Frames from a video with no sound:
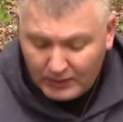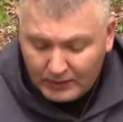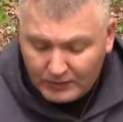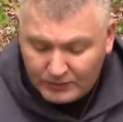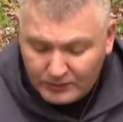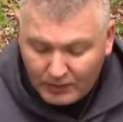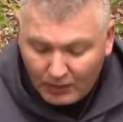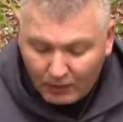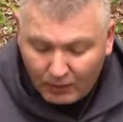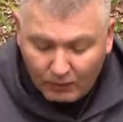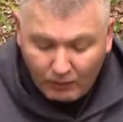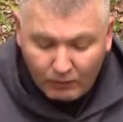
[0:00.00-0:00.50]

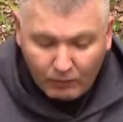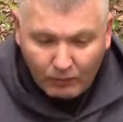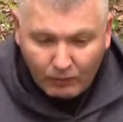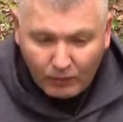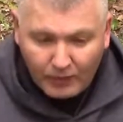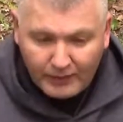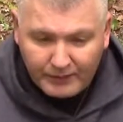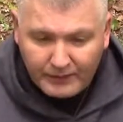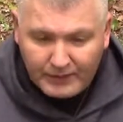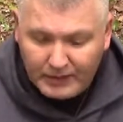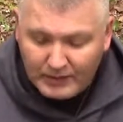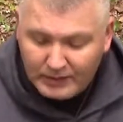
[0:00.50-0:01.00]
So
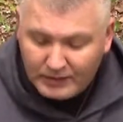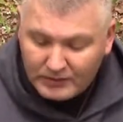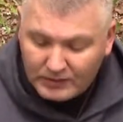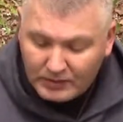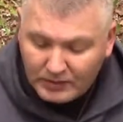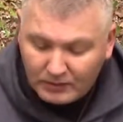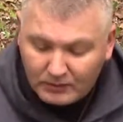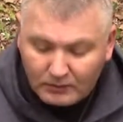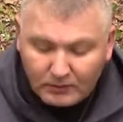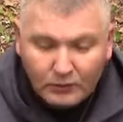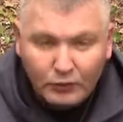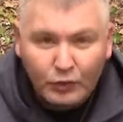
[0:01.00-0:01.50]
one of these
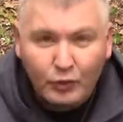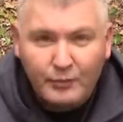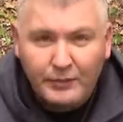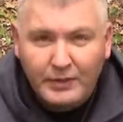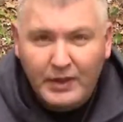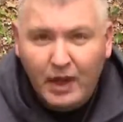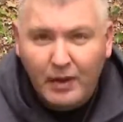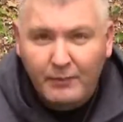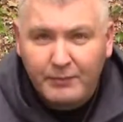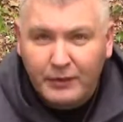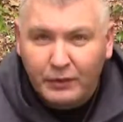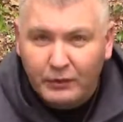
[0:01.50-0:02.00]
lubed
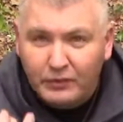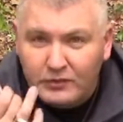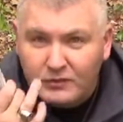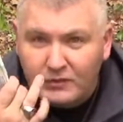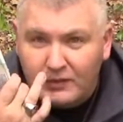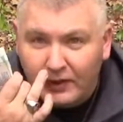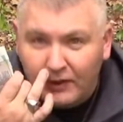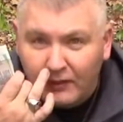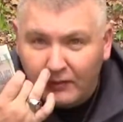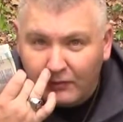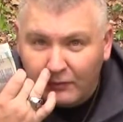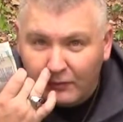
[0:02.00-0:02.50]
up, you can
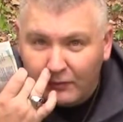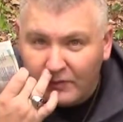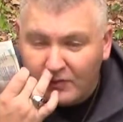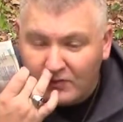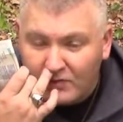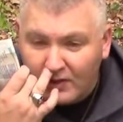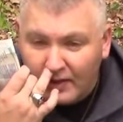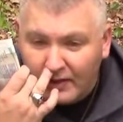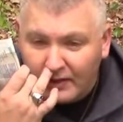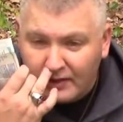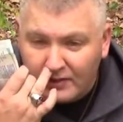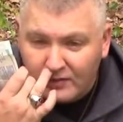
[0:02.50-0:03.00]
stick it through the
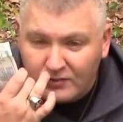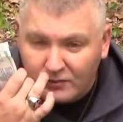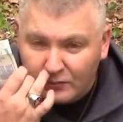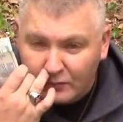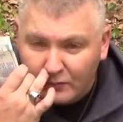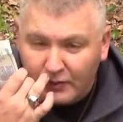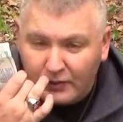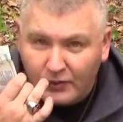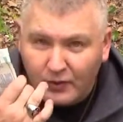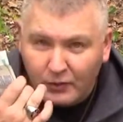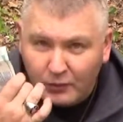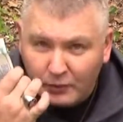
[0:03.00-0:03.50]
sinus, through
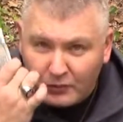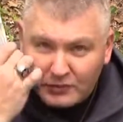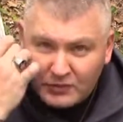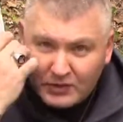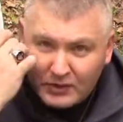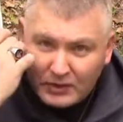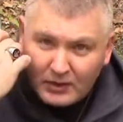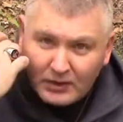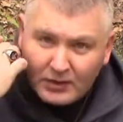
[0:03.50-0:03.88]
the nose,